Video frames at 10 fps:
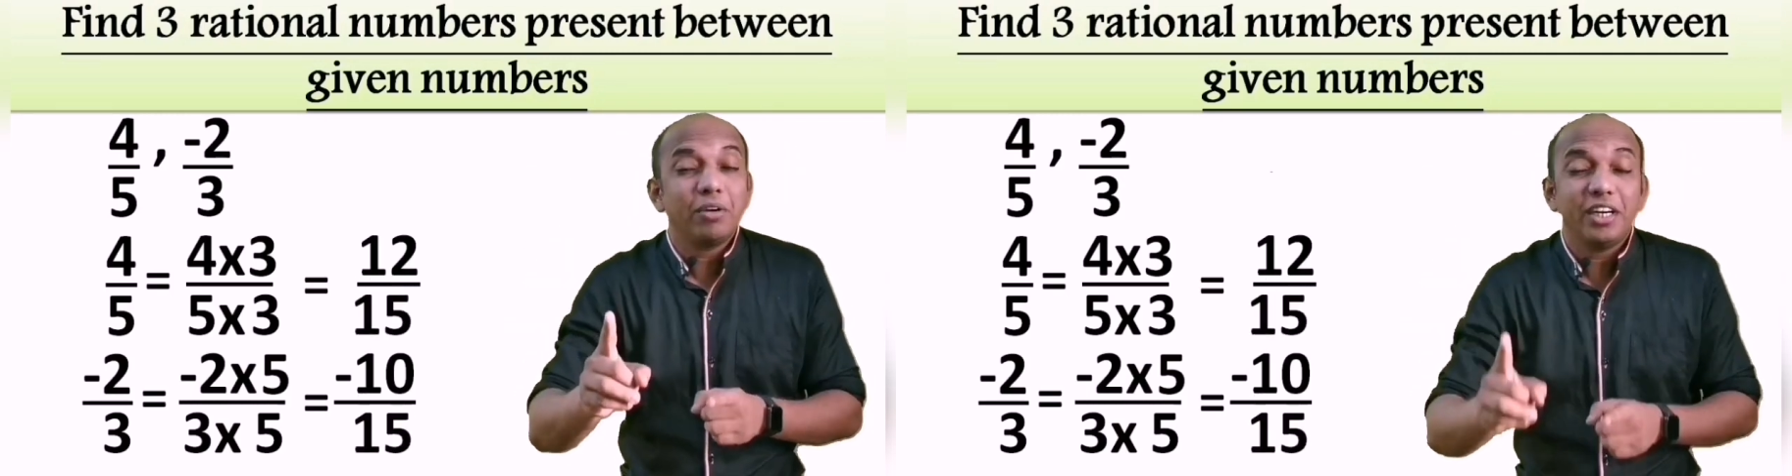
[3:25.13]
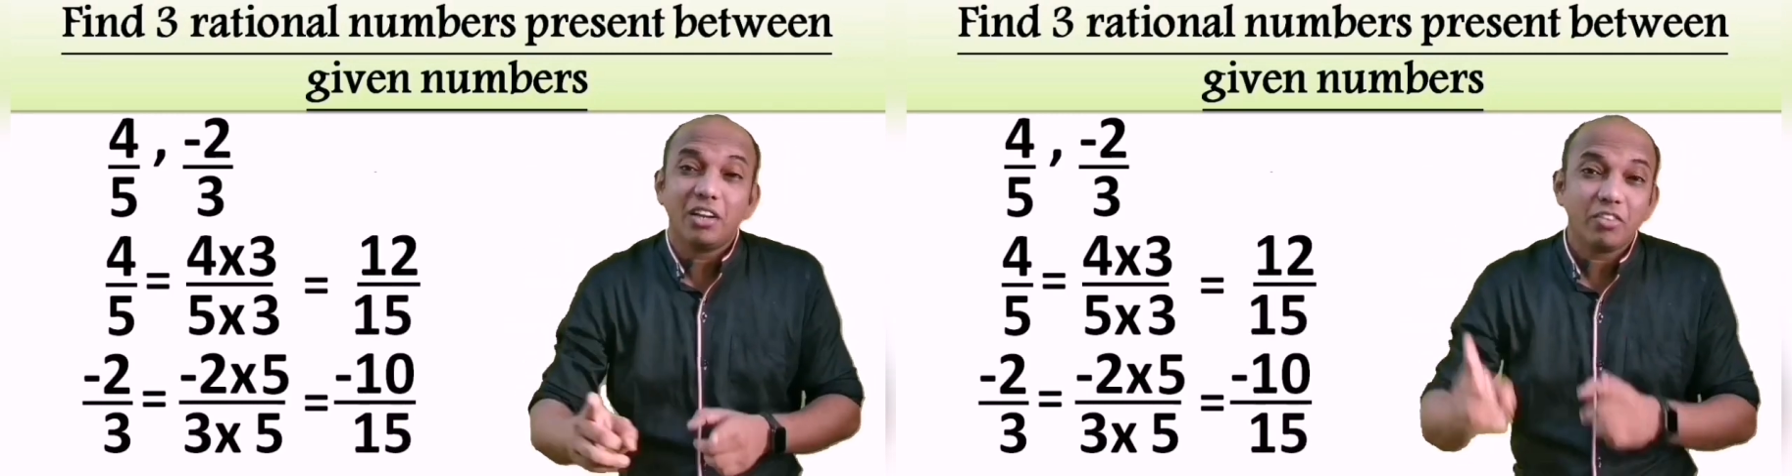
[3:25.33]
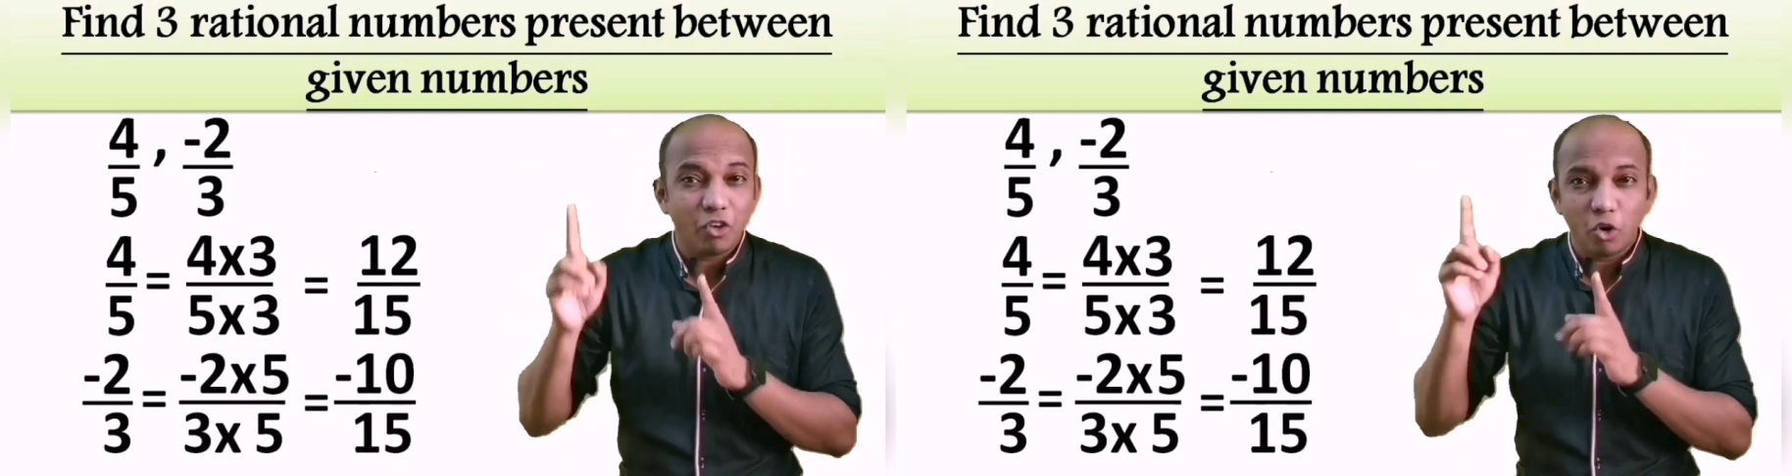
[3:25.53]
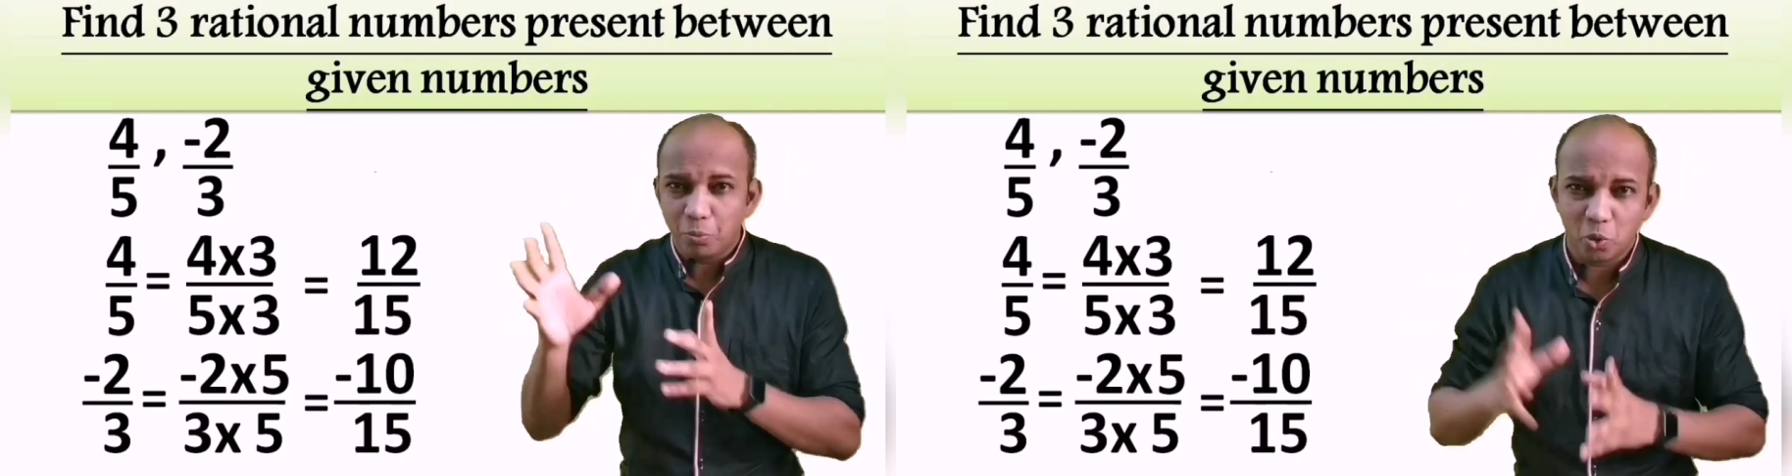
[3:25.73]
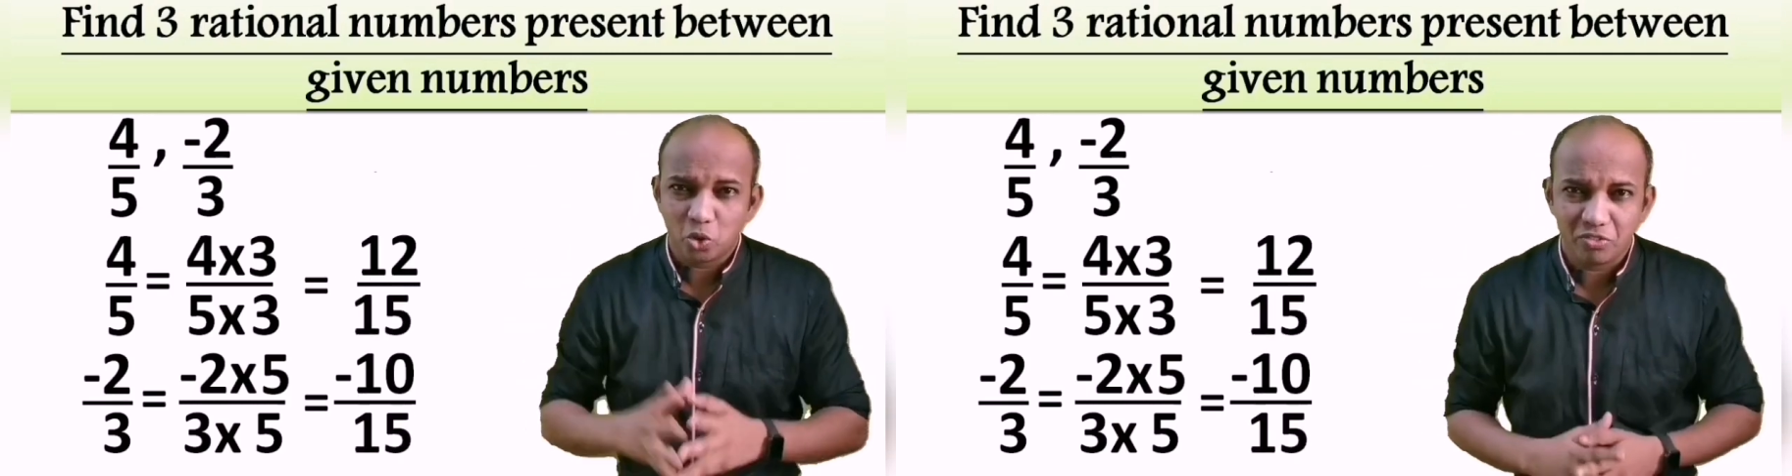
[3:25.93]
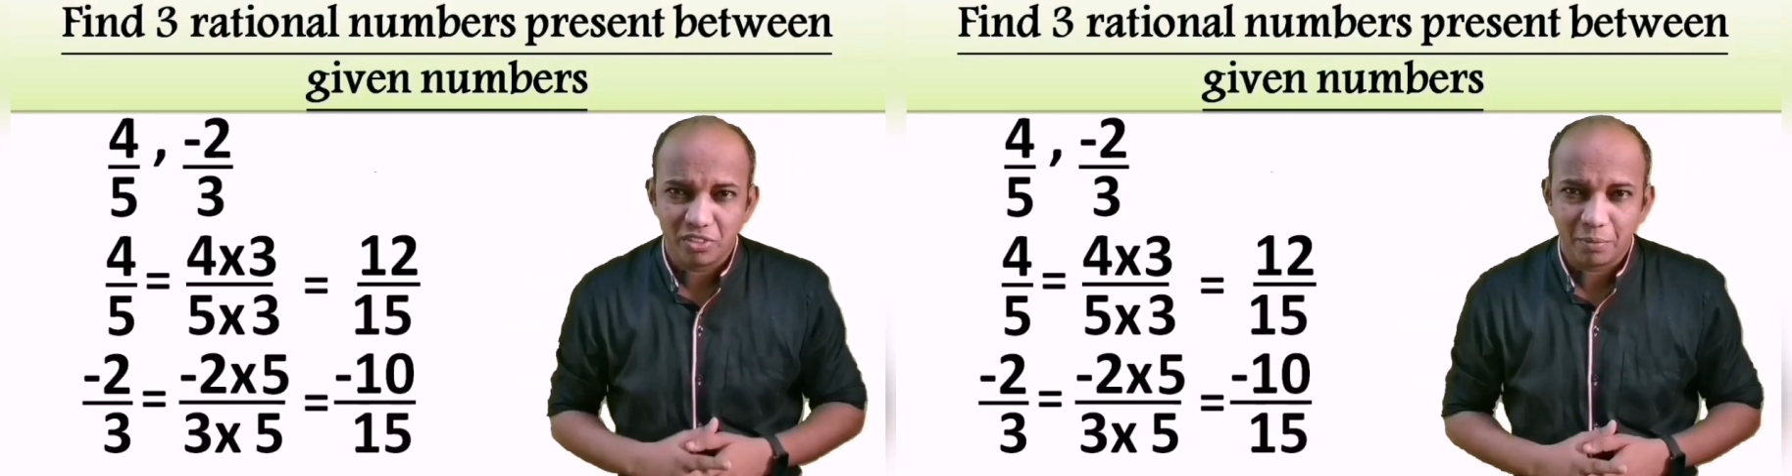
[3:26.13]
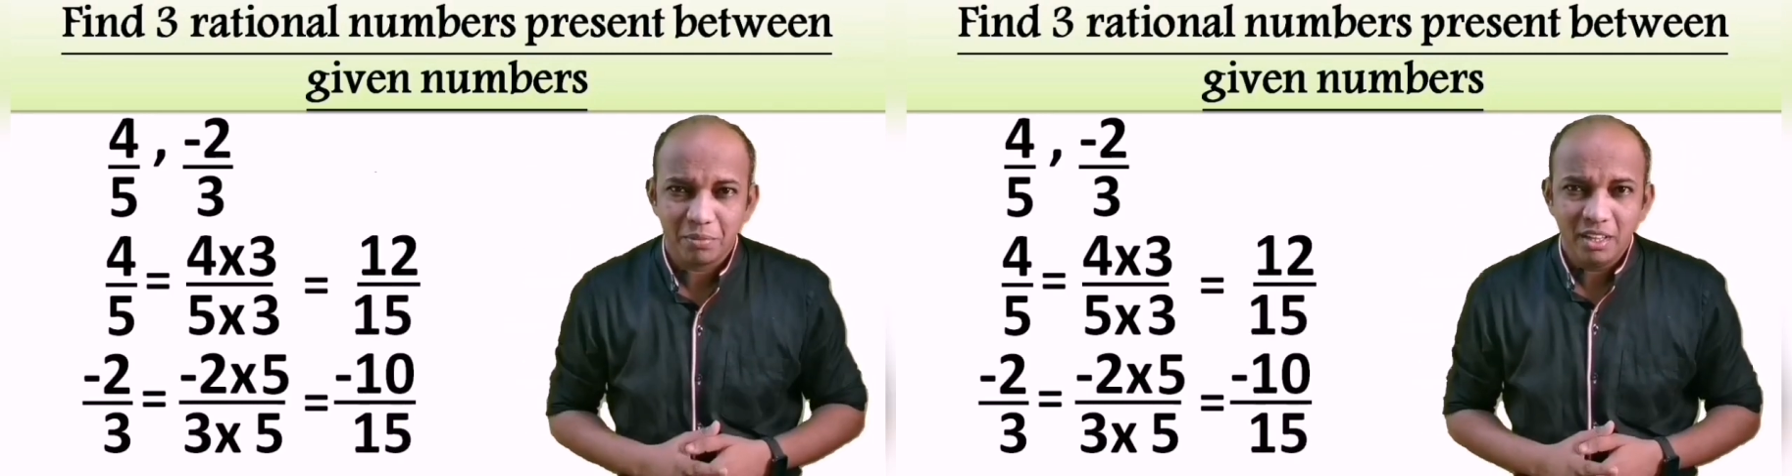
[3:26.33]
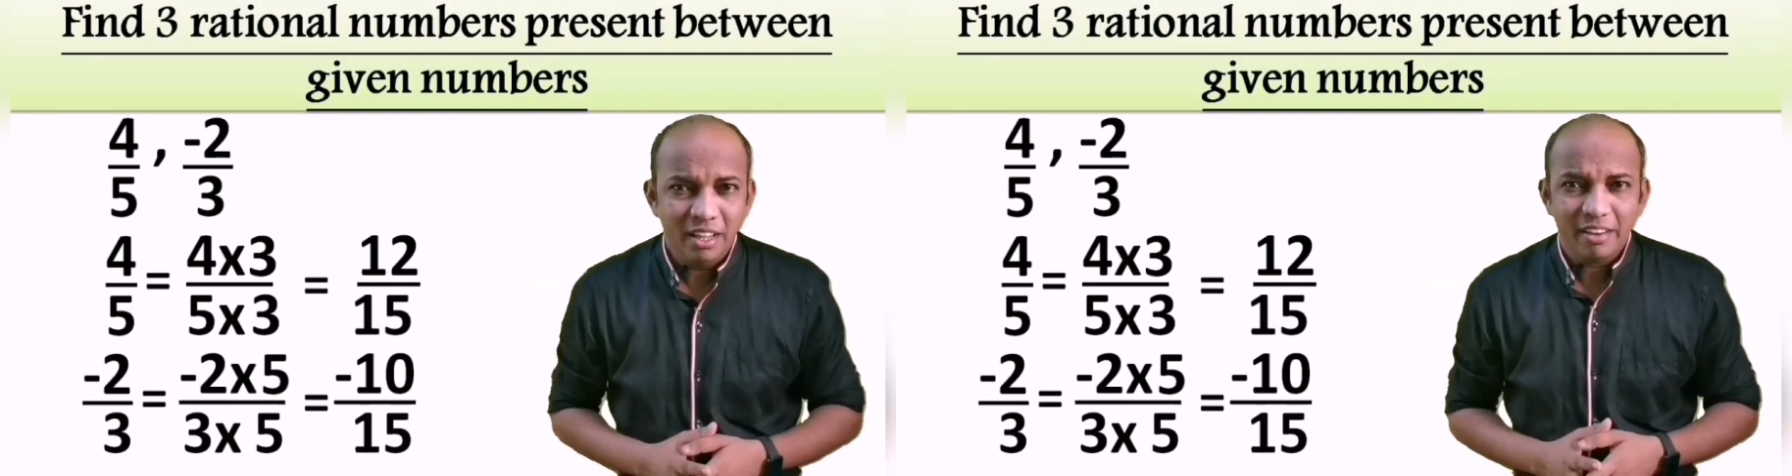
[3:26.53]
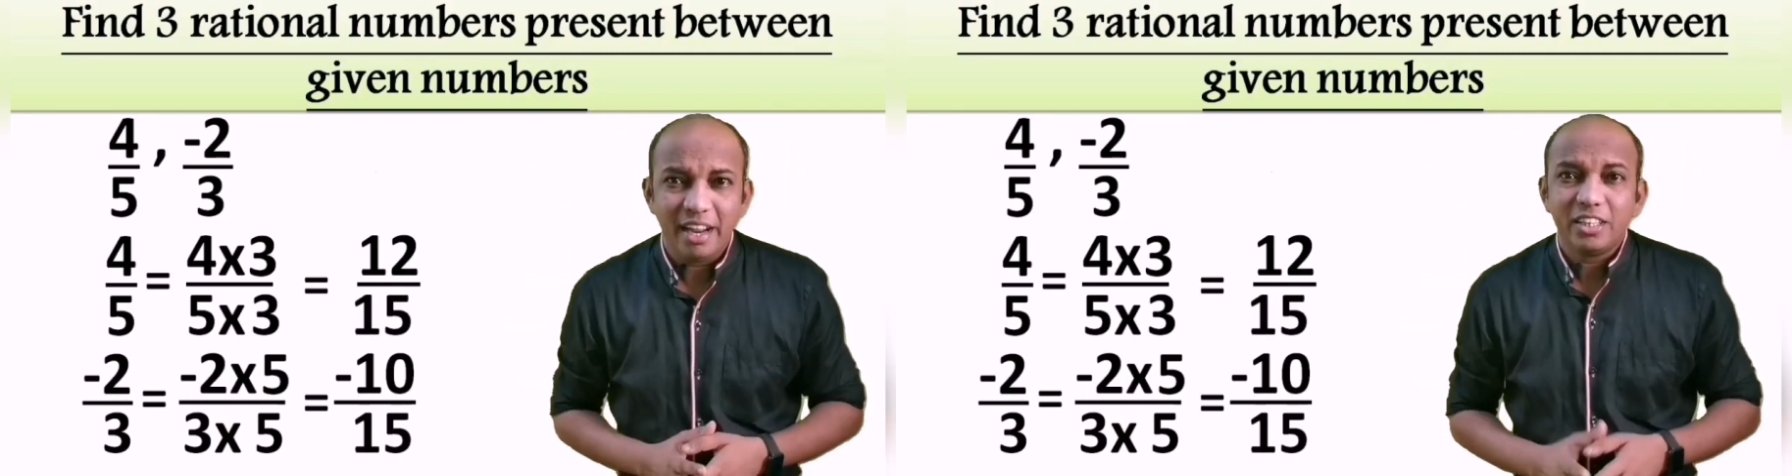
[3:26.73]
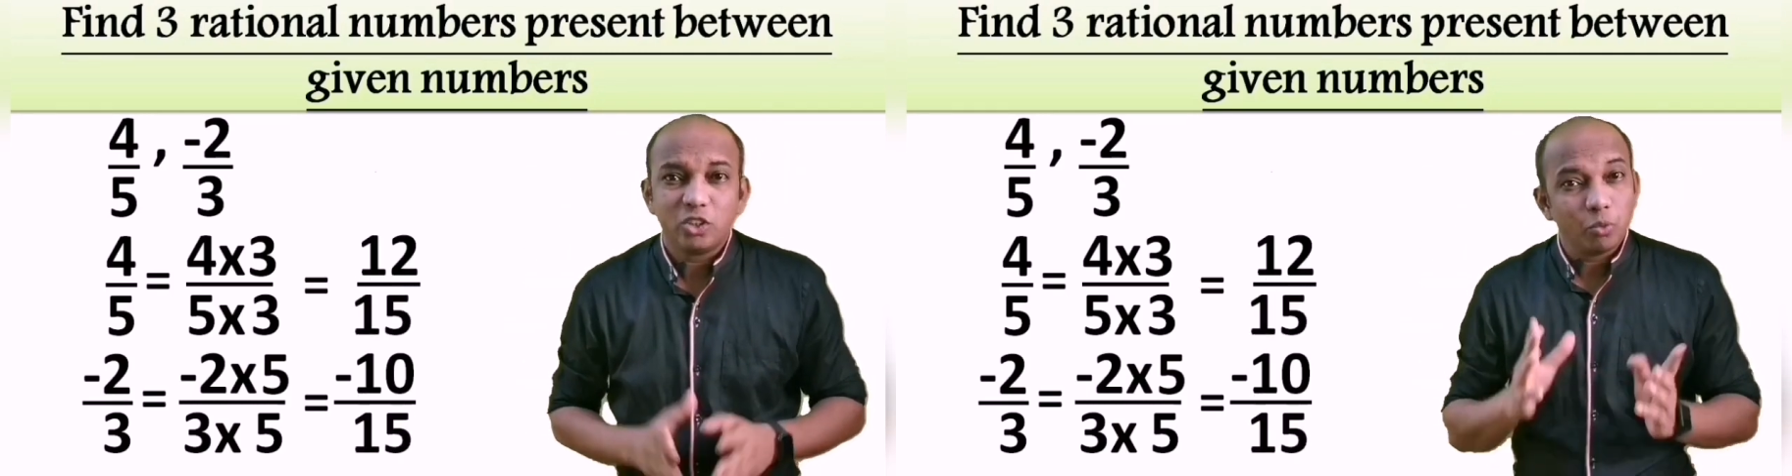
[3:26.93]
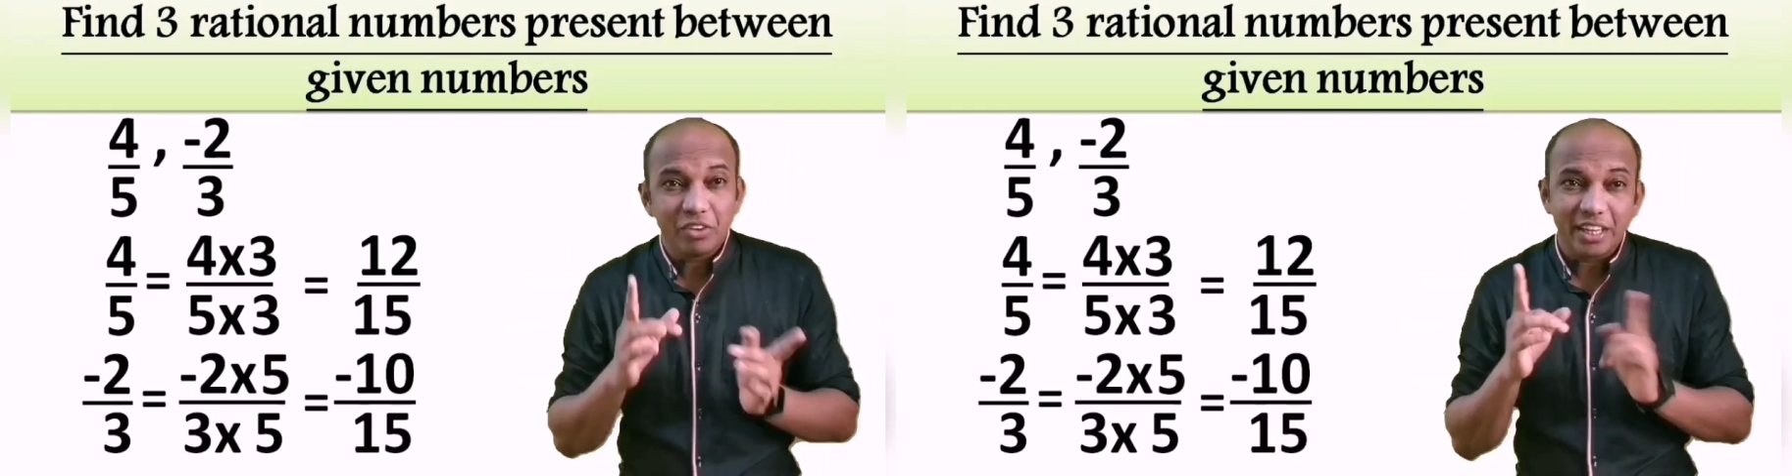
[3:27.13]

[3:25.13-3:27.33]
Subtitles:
denominator for both of them, right?